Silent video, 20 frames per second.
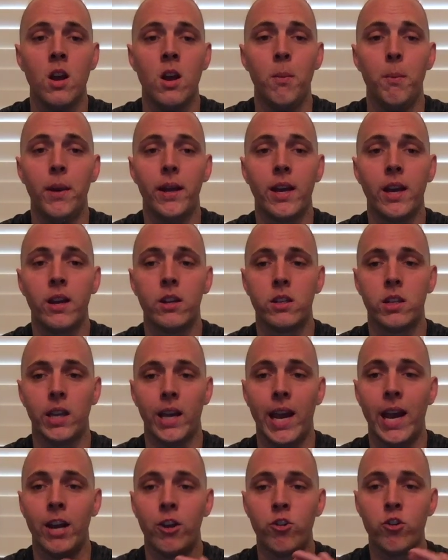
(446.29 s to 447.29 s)
because the
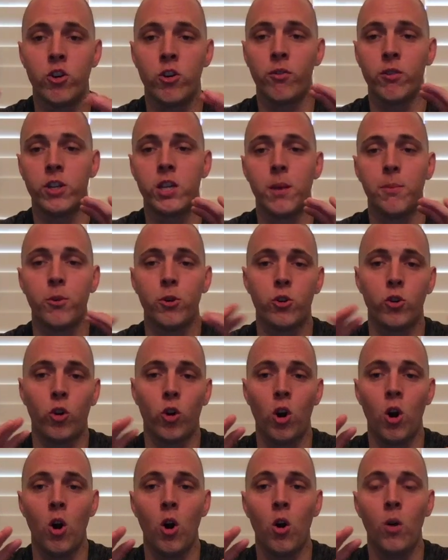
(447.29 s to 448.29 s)
androgen receptors
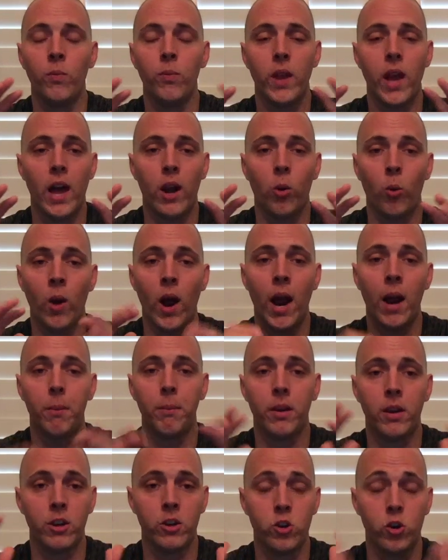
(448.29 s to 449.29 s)
are all out of whack
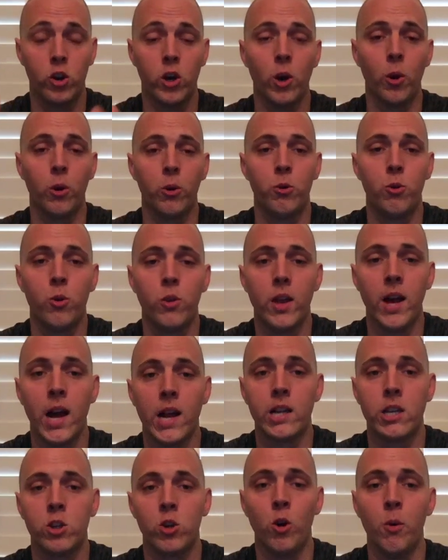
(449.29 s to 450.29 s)
because you're going through
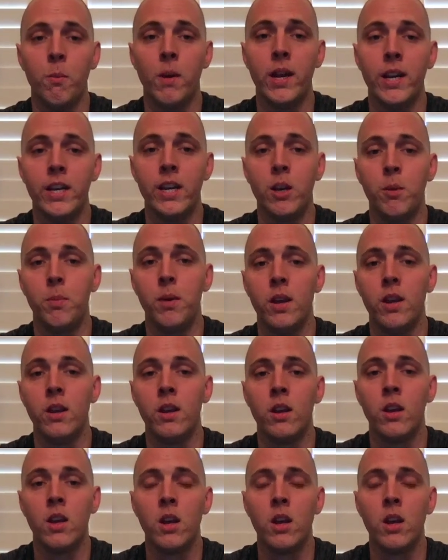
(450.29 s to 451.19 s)
that. So it may need to be,